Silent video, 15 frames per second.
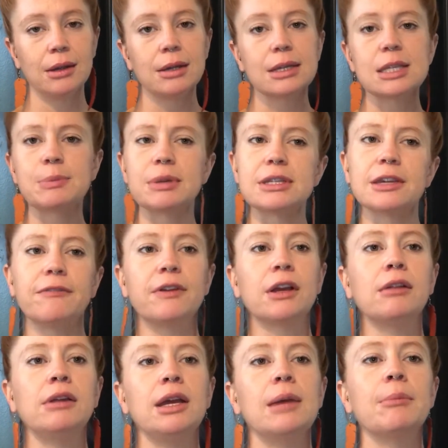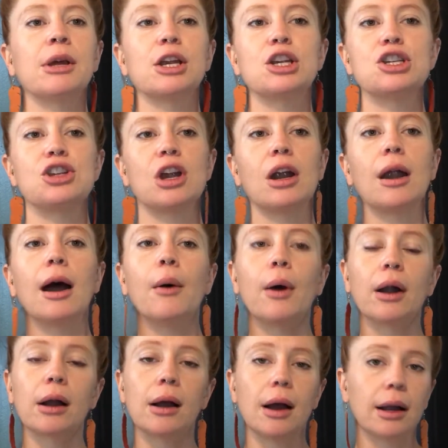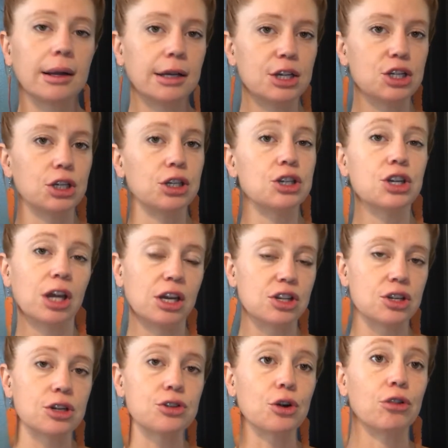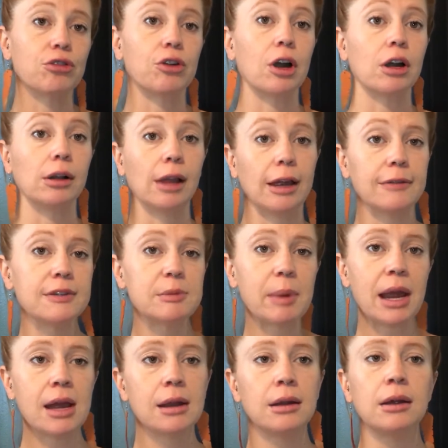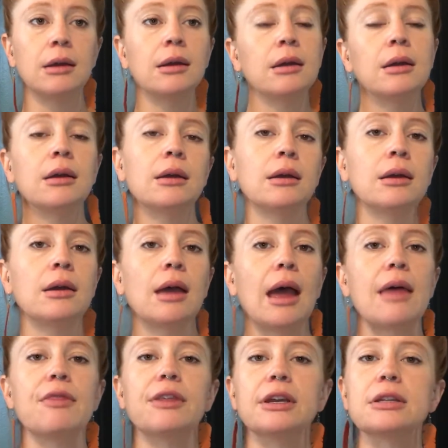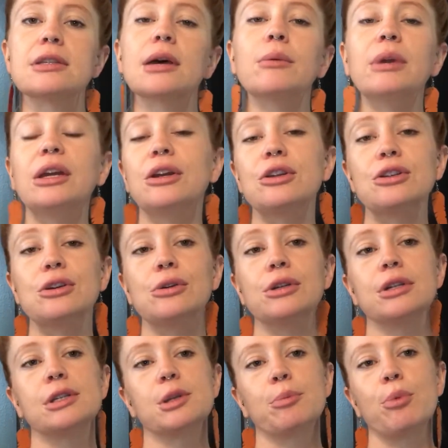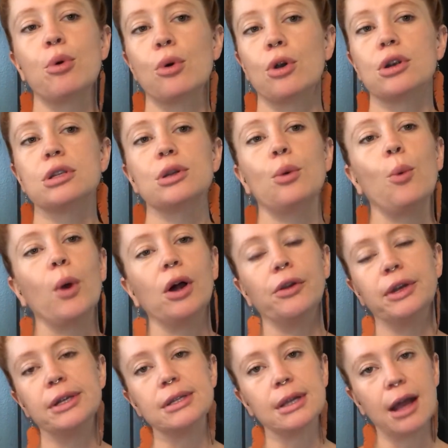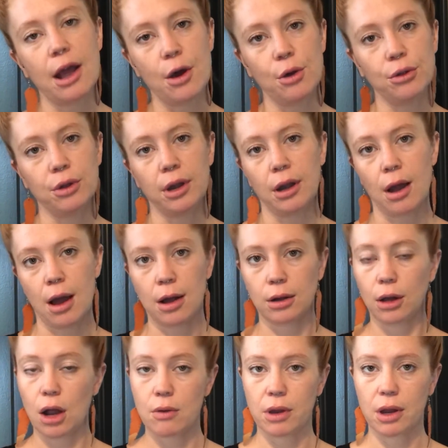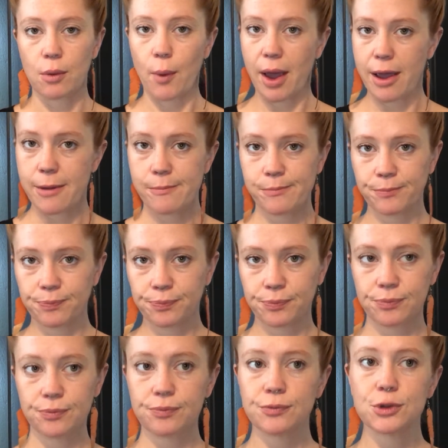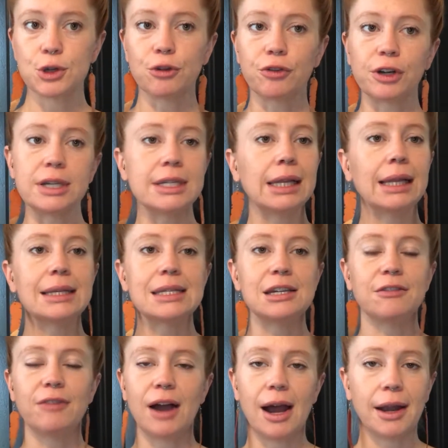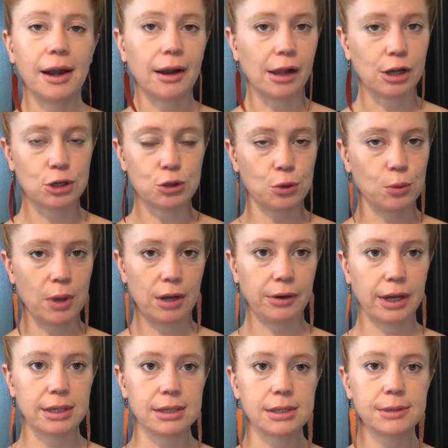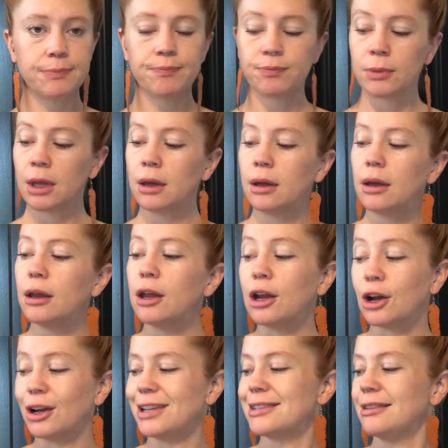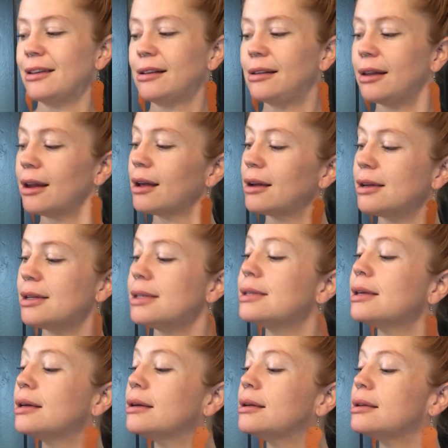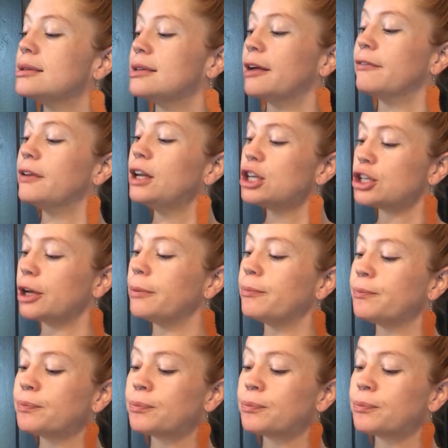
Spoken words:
Specifically, I'm going to share how our cognition changes over our lifespan and things that we can do to support wellness and health in an ongoing way. So firstly, let's define intellectual wellness. Here is La Clinica's definition.